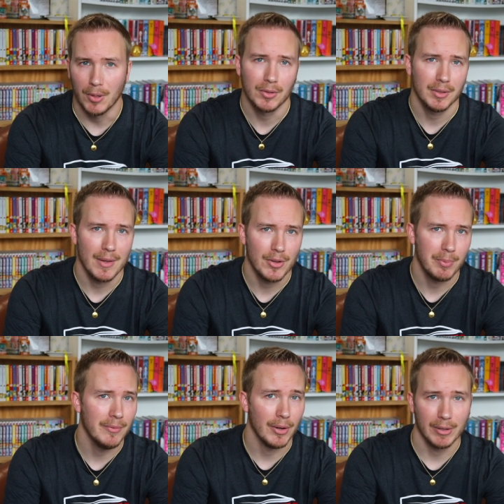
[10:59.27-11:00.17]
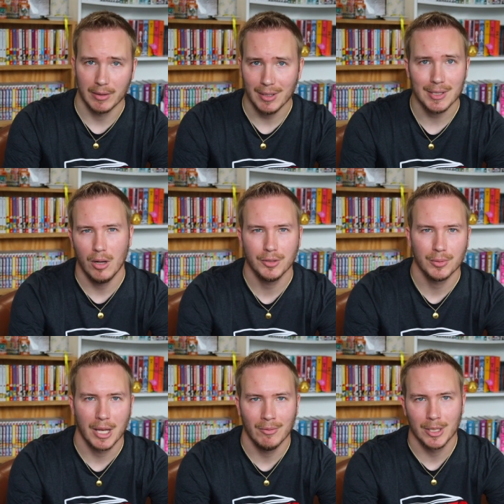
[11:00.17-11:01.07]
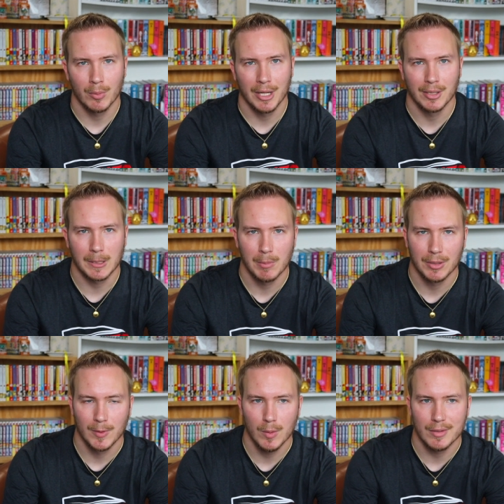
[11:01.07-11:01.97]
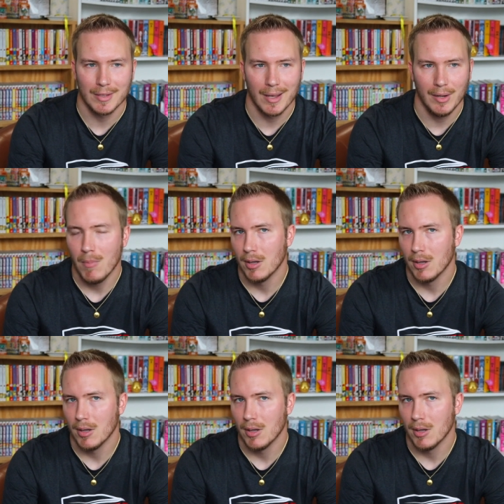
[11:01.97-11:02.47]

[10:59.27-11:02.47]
Personally, I've just been very lucky. Also, kind of like when I talked about the viewer's side,